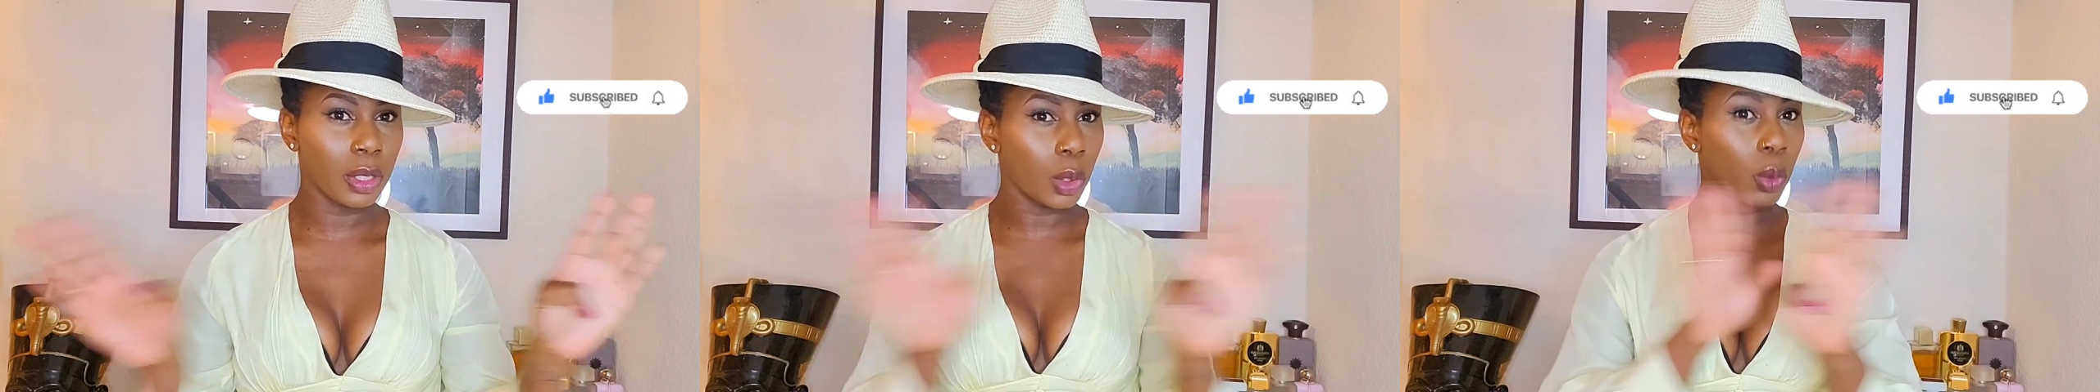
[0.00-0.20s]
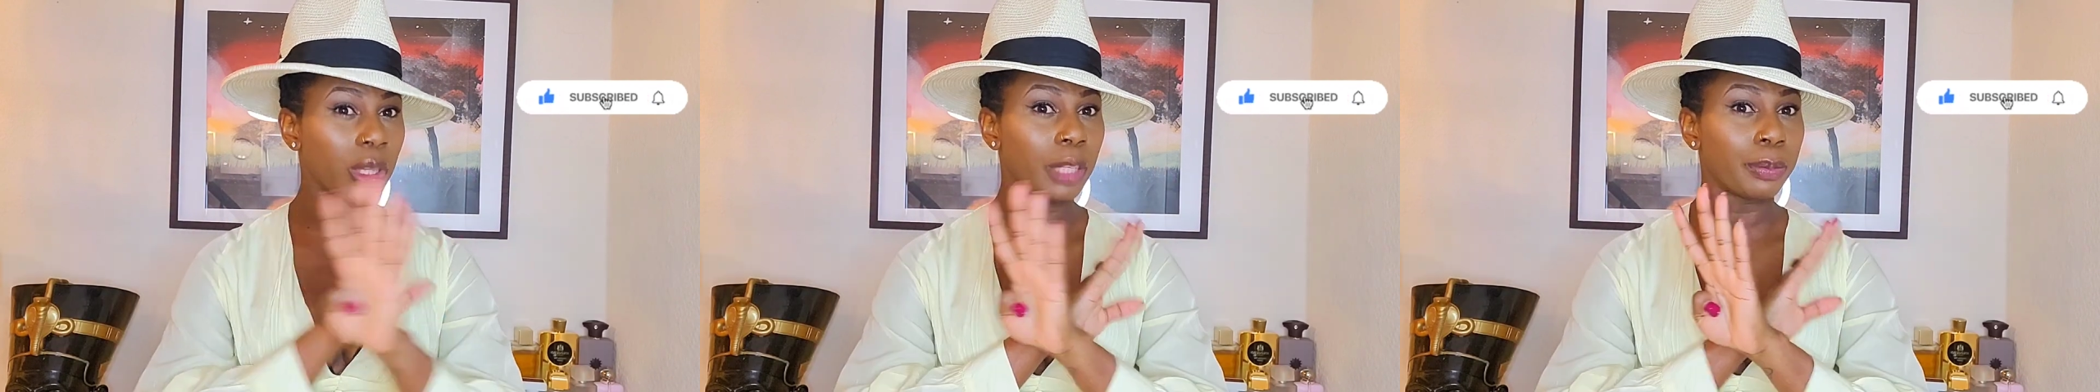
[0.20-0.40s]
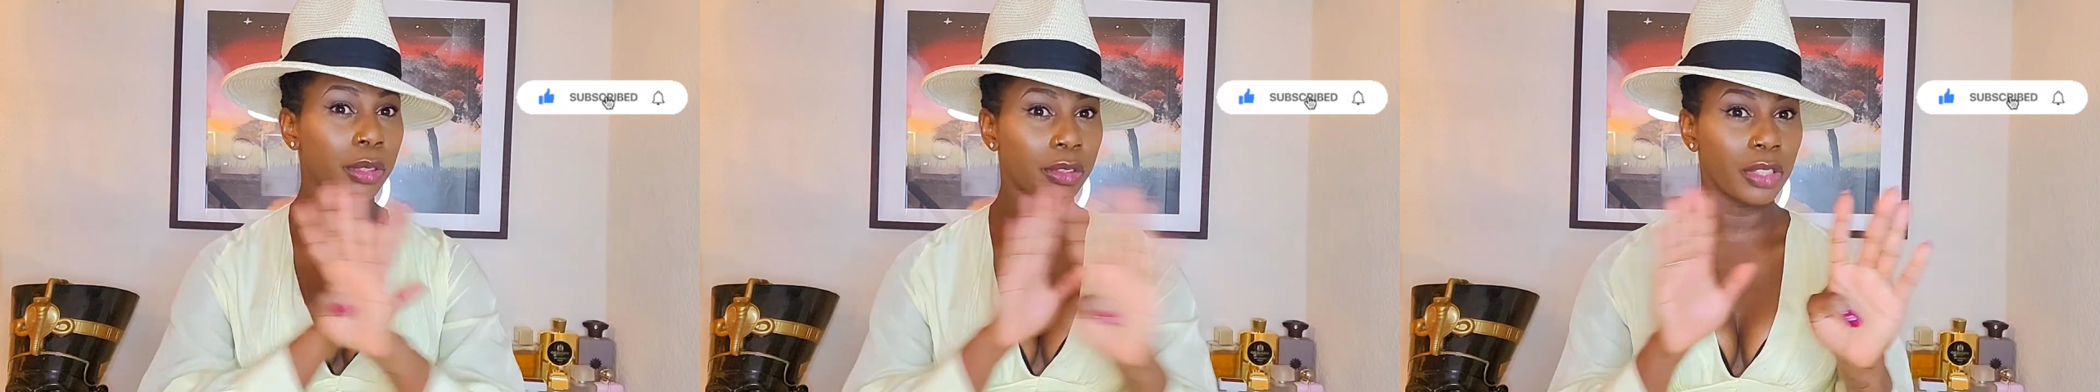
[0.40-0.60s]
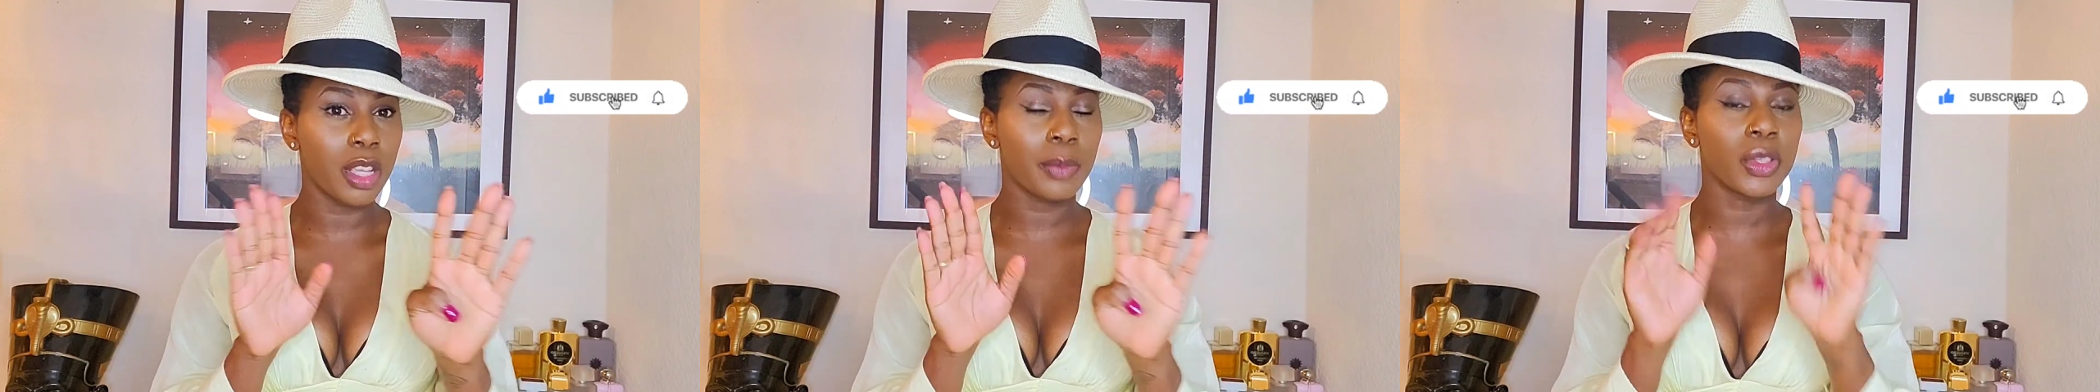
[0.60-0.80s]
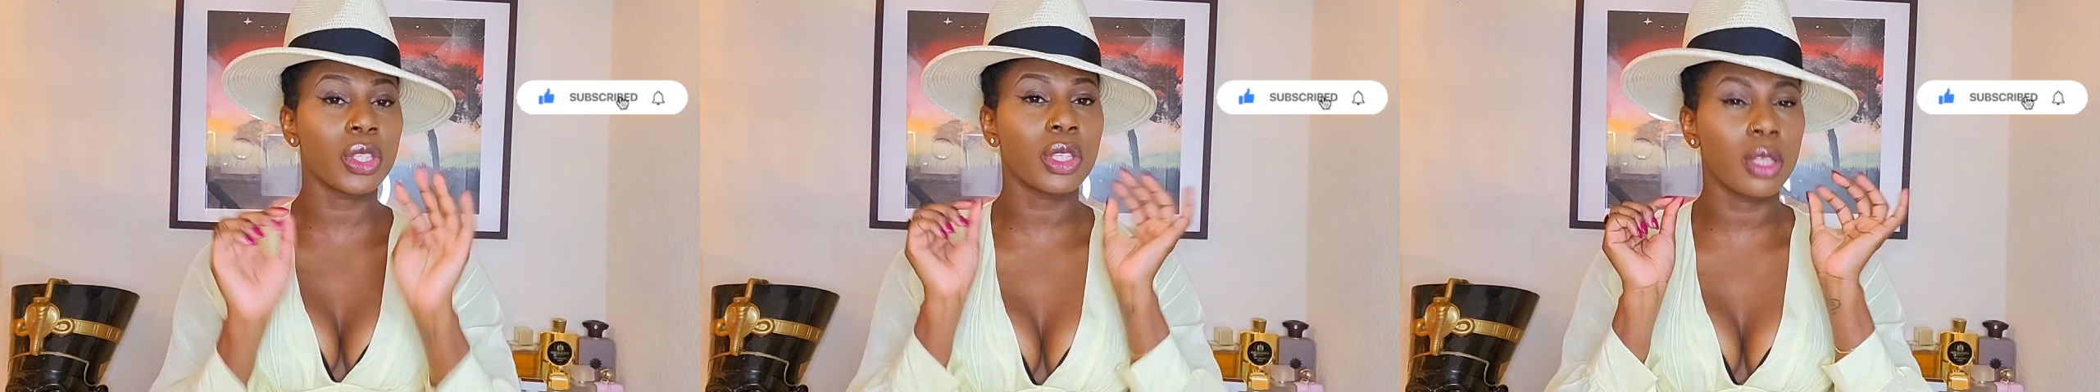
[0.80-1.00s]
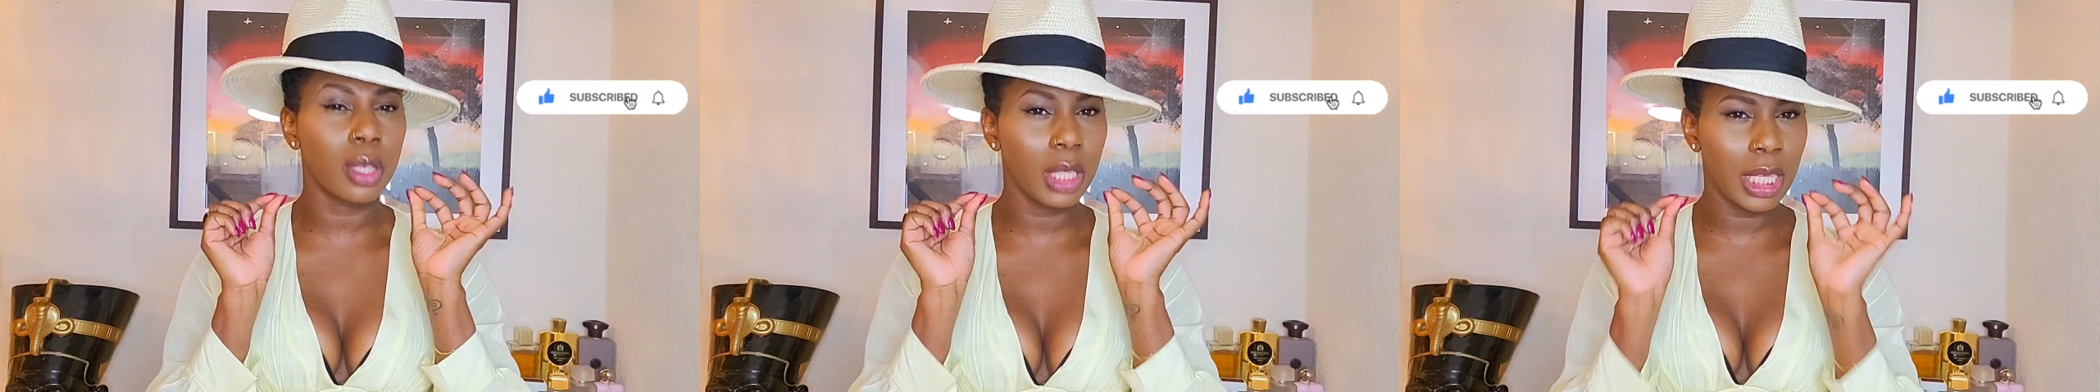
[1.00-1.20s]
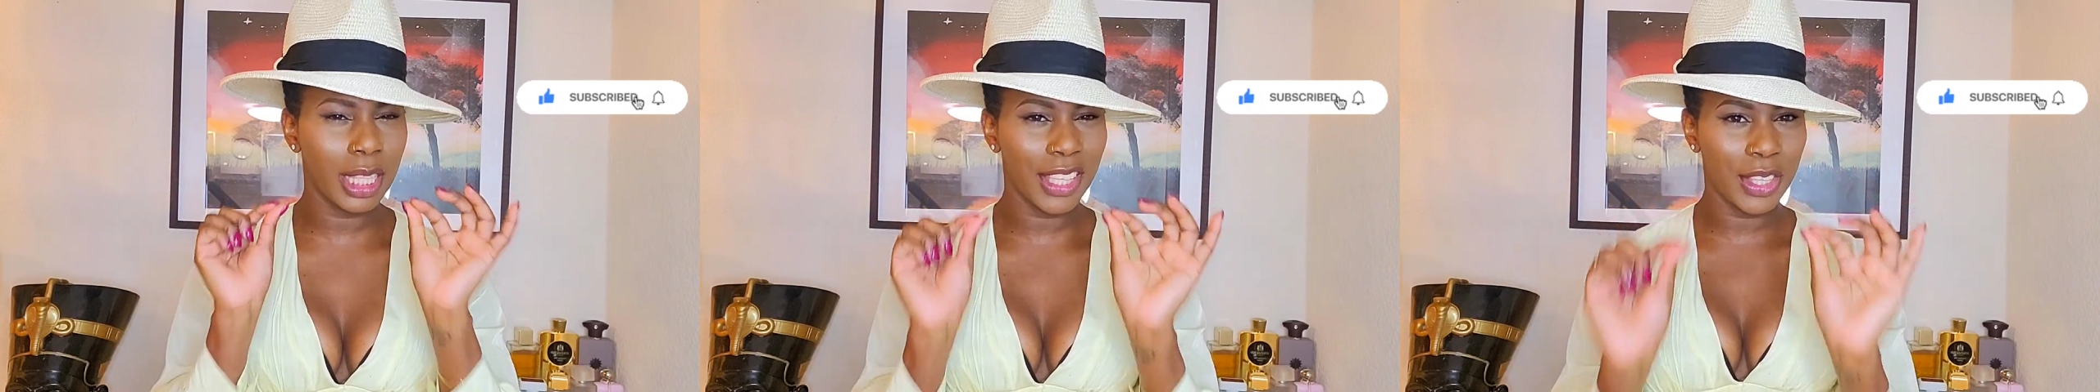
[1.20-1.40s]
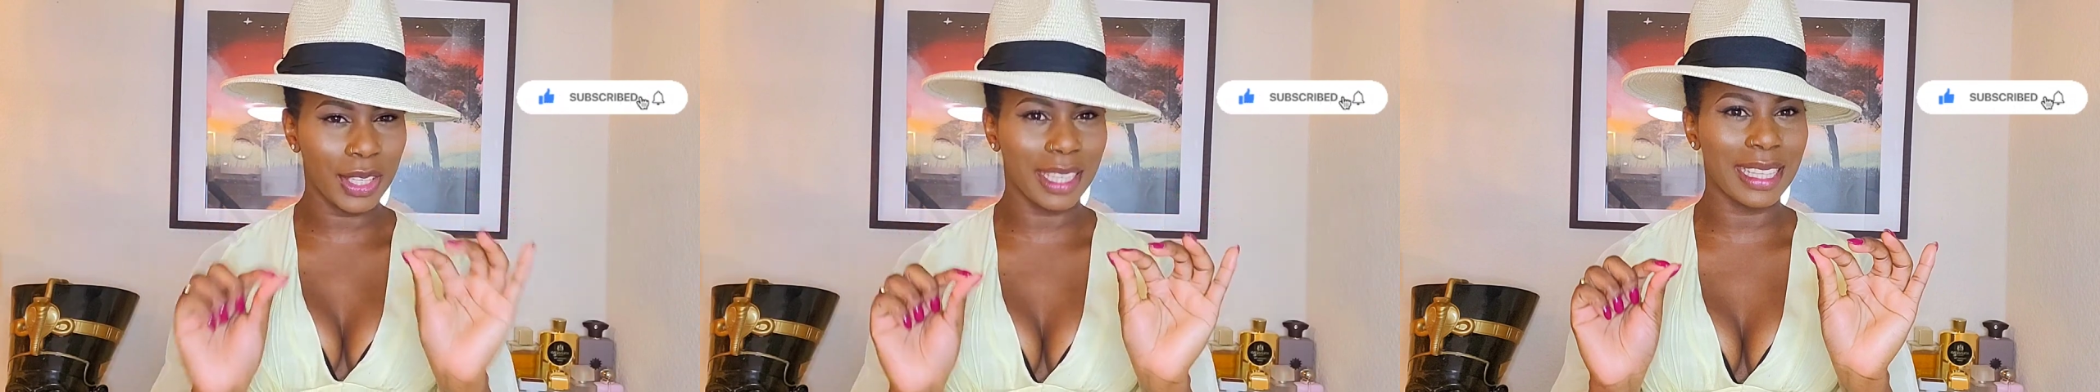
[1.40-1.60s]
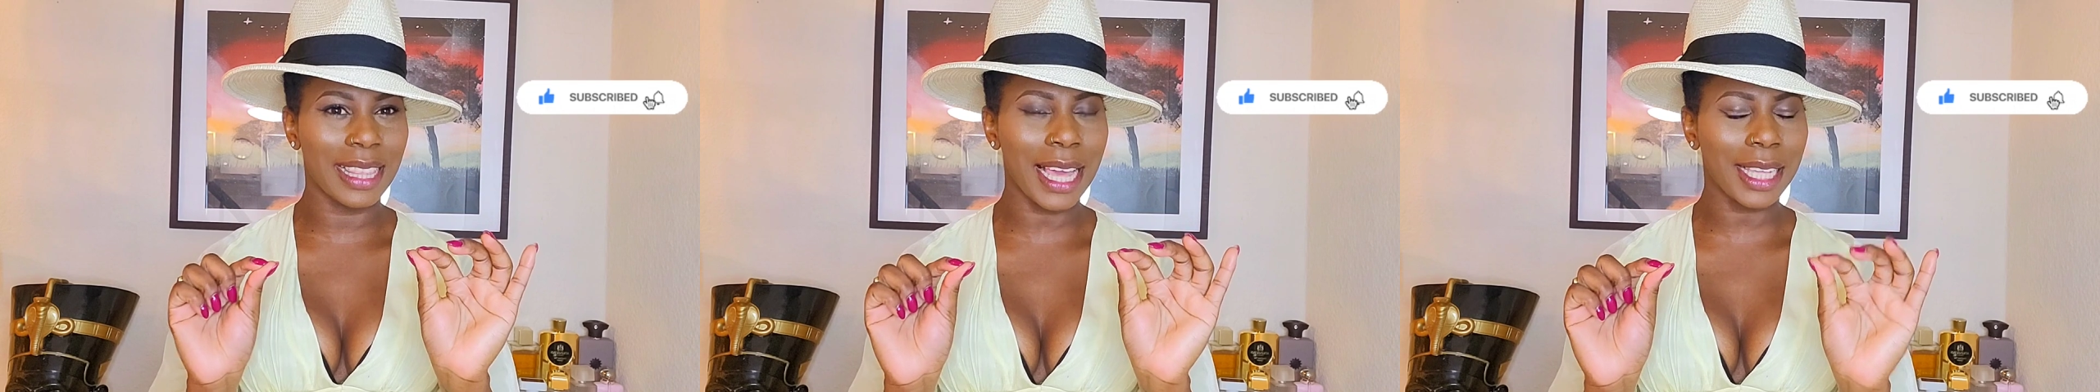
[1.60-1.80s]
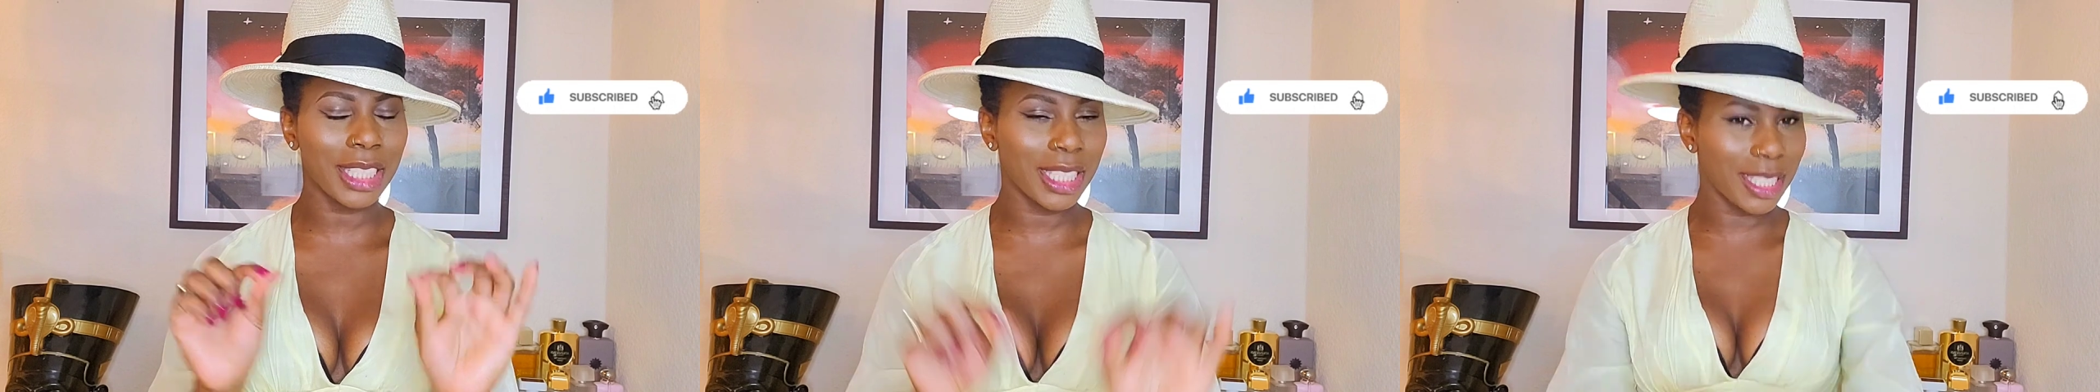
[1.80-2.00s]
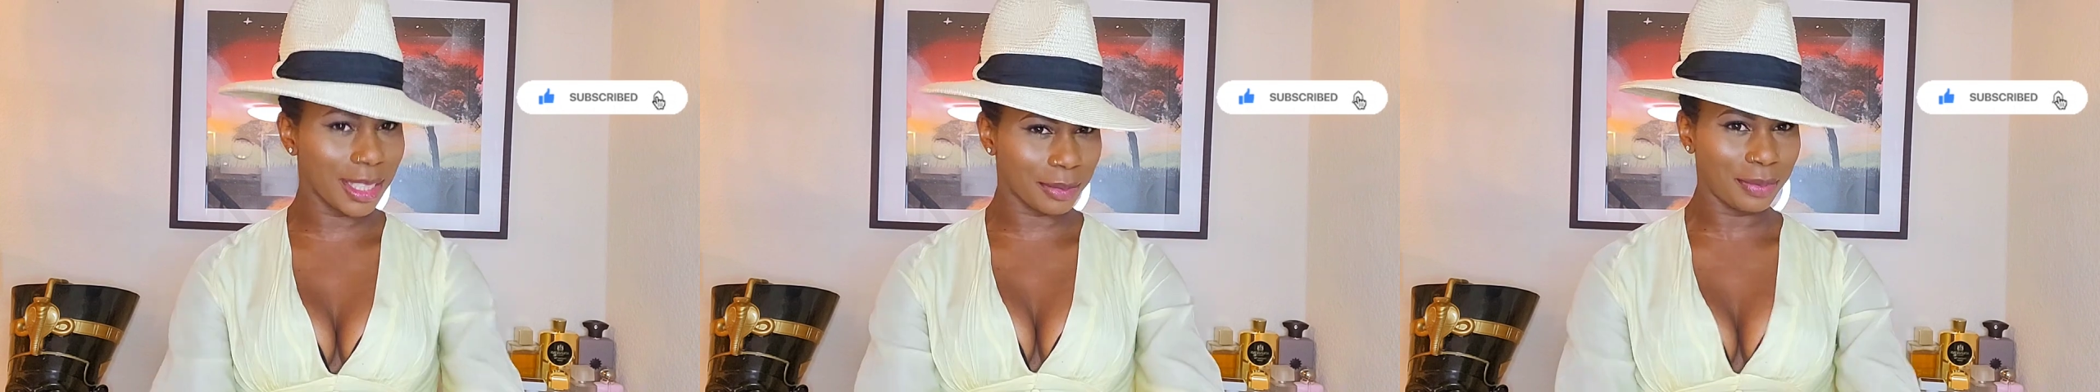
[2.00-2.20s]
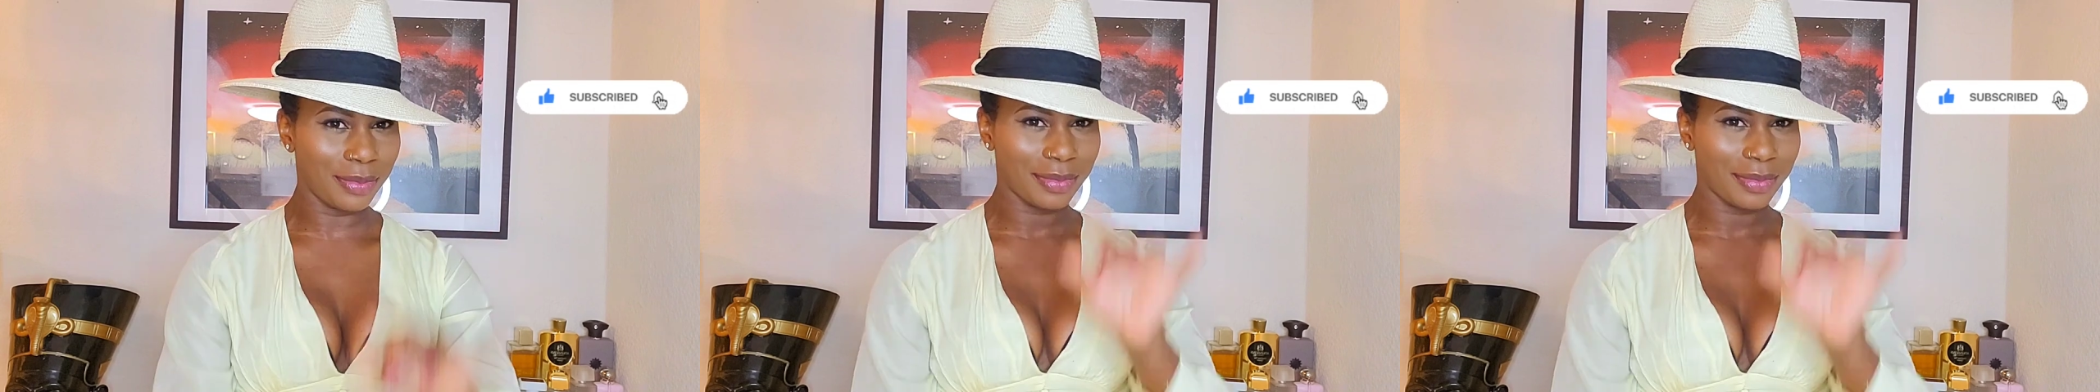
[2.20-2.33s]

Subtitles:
the only perfumes you need in your collection.